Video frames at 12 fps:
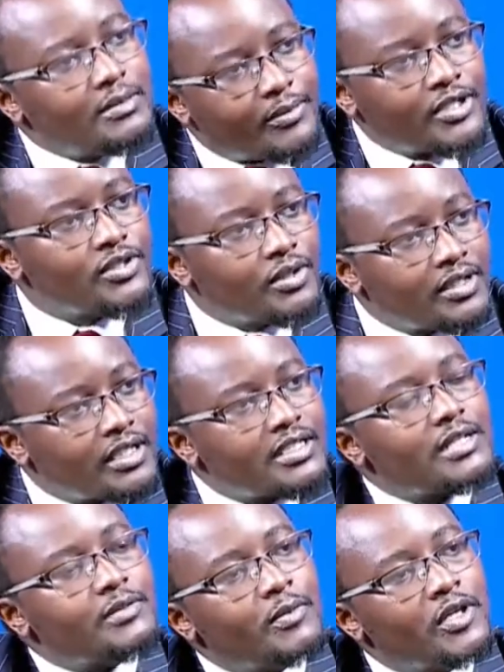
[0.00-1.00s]
in prison there is
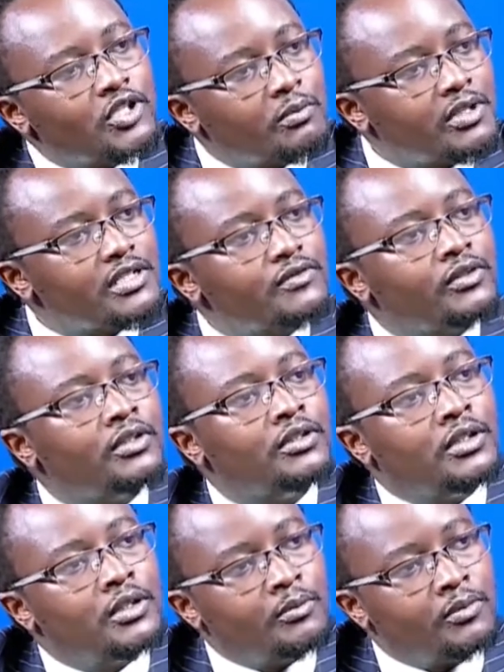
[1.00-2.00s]
a special place for
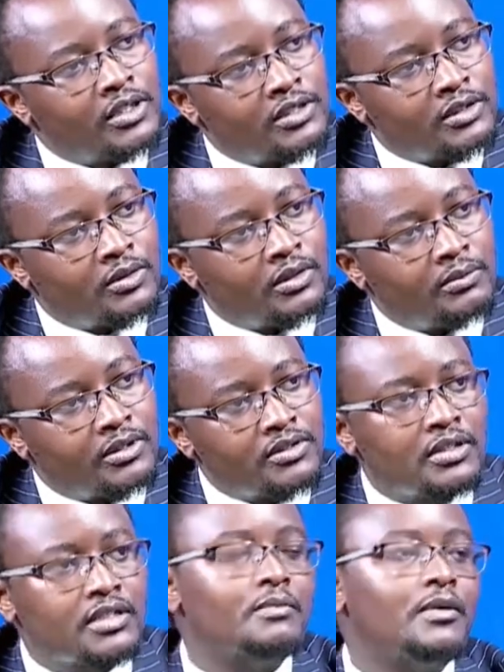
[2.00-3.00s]
political
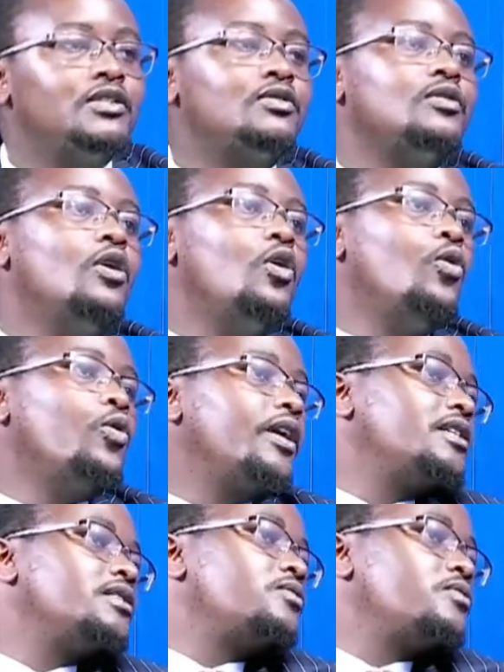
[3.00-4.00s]
prisoners. But who
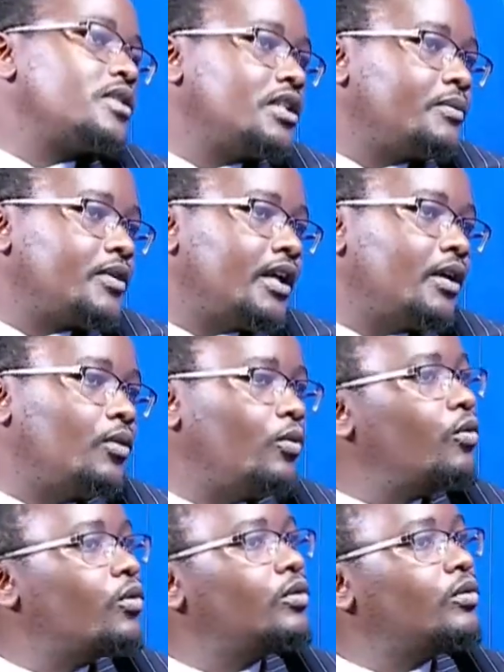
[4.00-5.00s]
gets to sleep there?
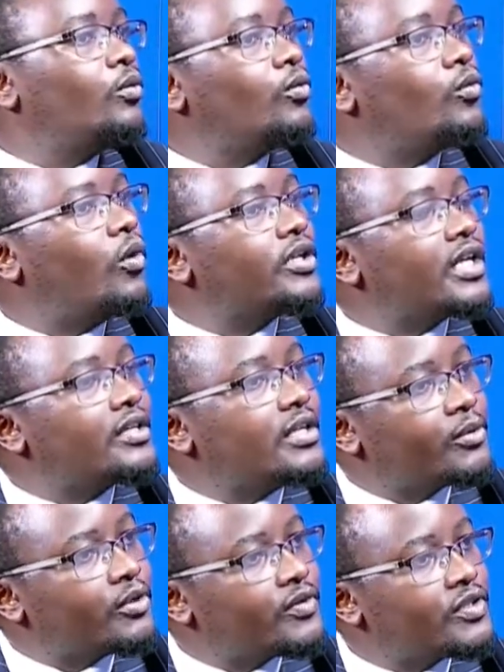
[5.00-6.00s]
What are
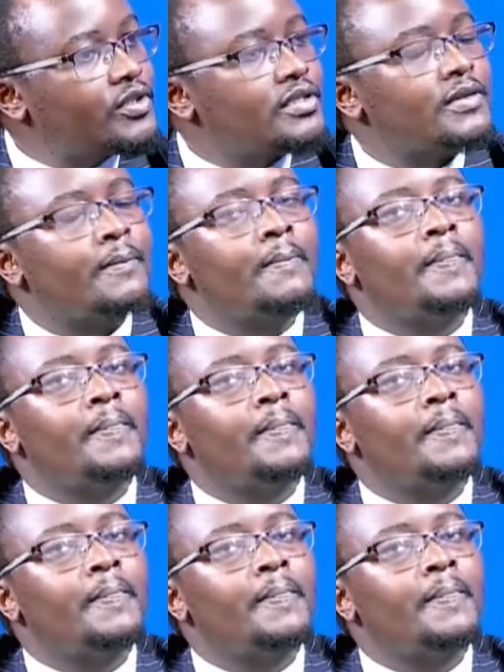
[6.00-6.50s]
their provisions?